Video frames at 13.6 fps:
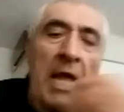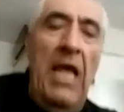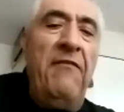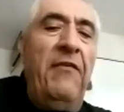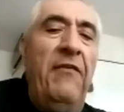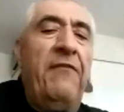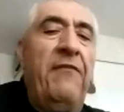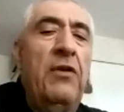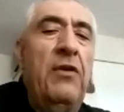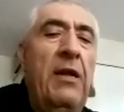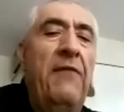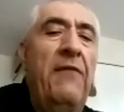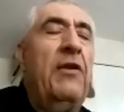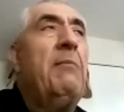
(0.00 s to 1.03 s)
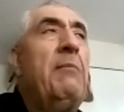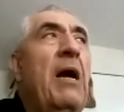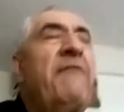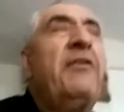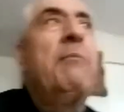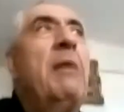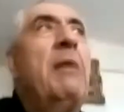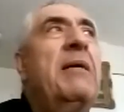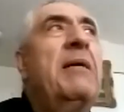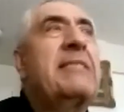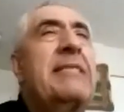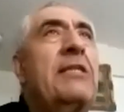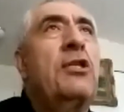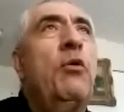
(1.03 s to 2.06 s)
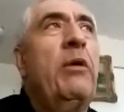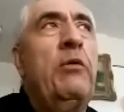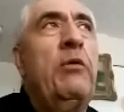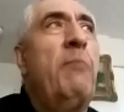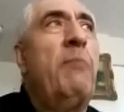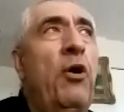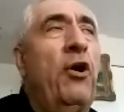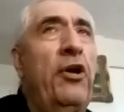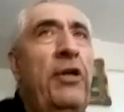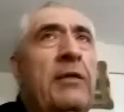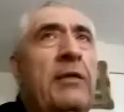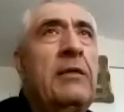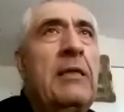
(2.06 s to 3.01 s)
but that's if, what you. If your mama said to you when you were born,